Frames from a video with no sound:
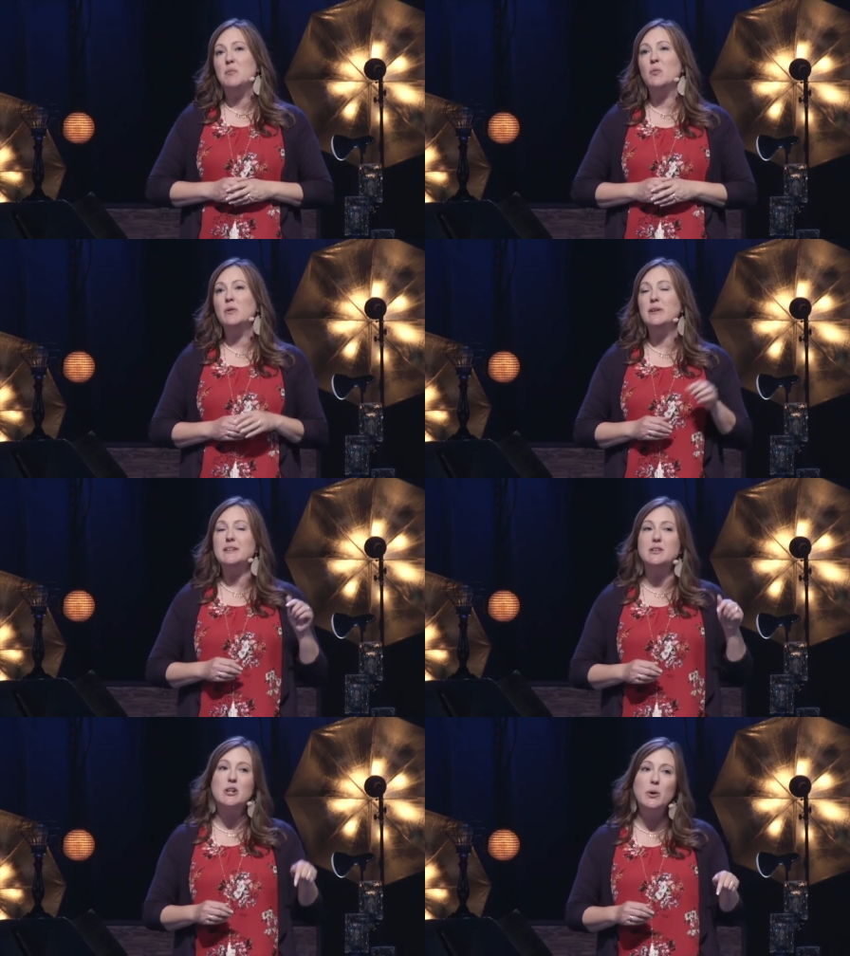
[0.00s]
But when
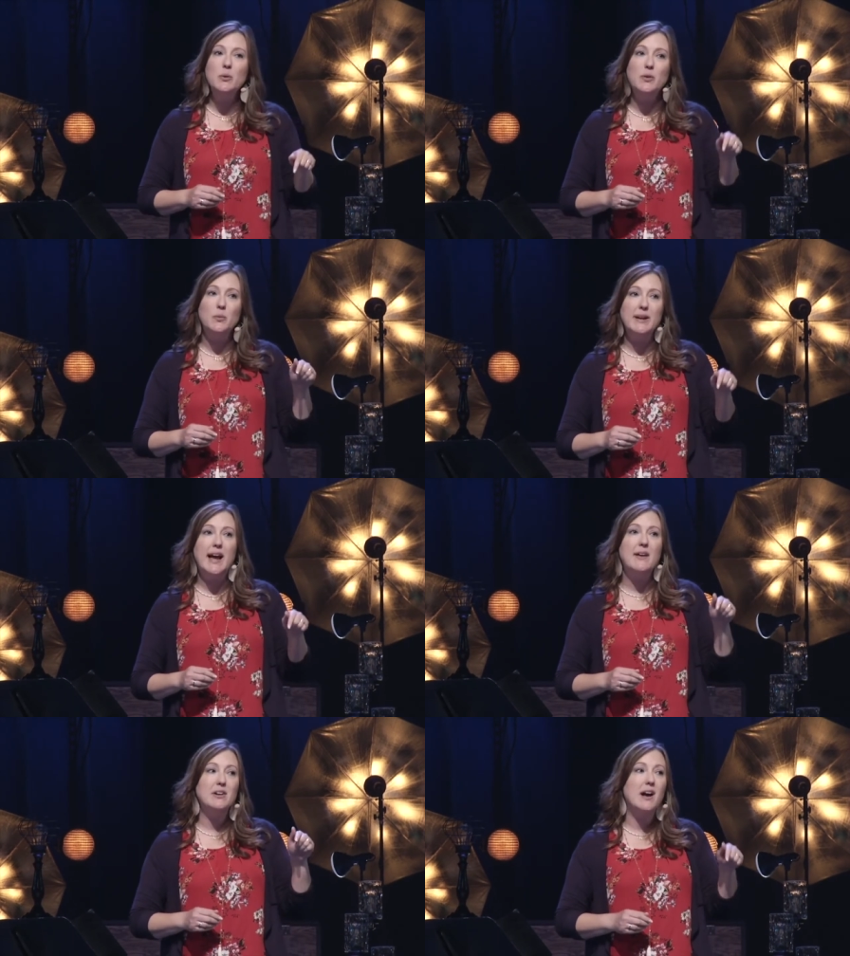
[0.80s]
we know that we
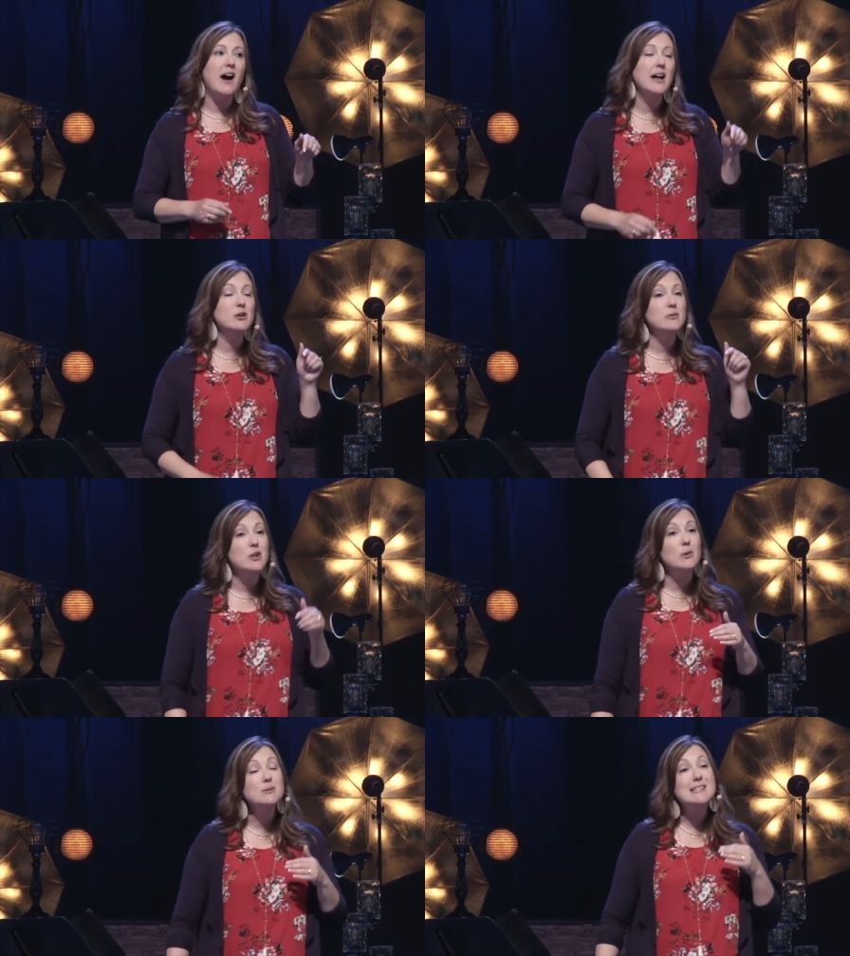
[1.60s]
have a God who
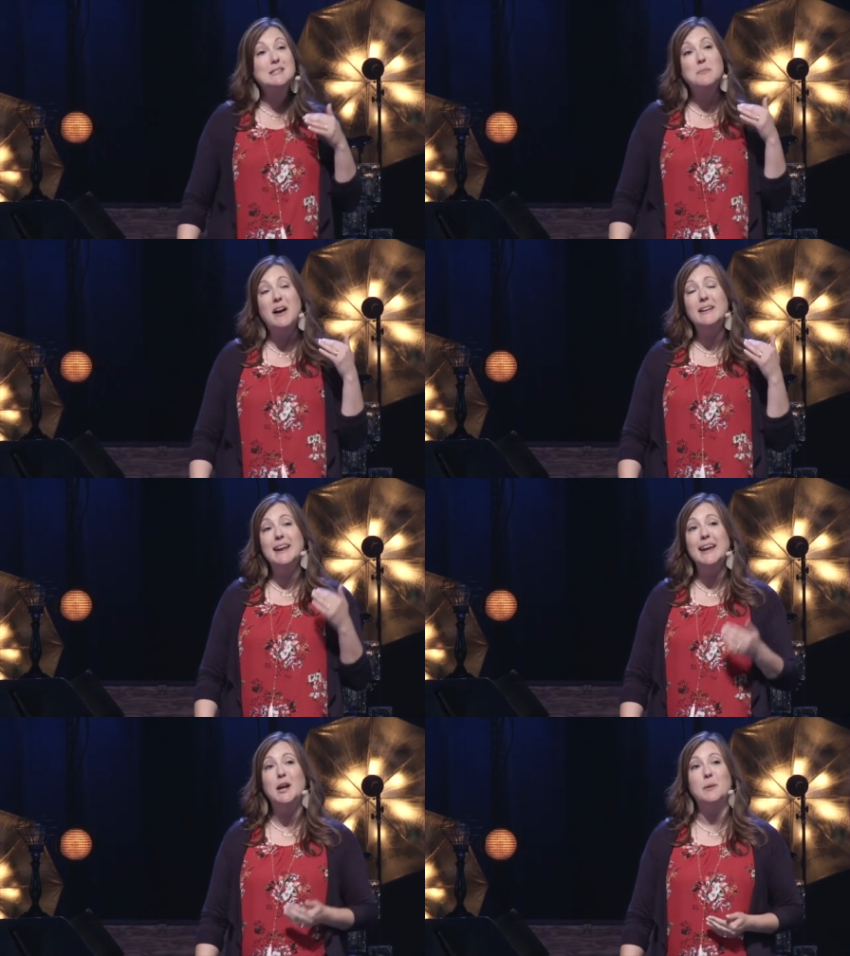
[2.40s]
knows us by
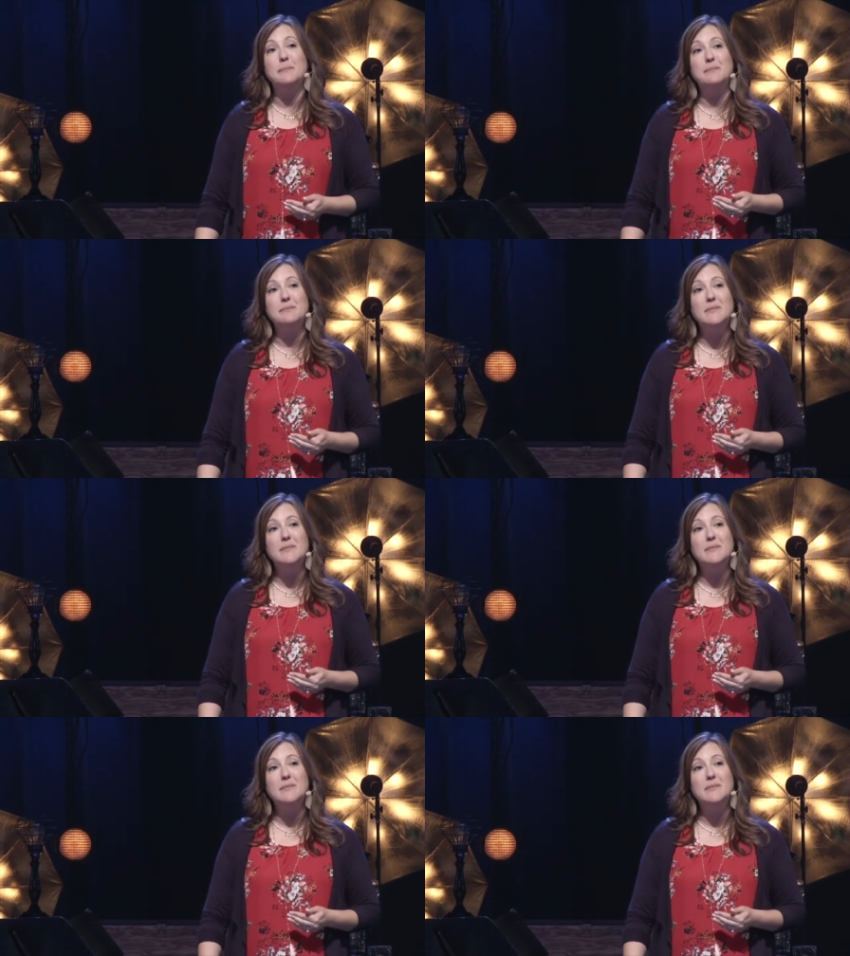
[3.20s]
name,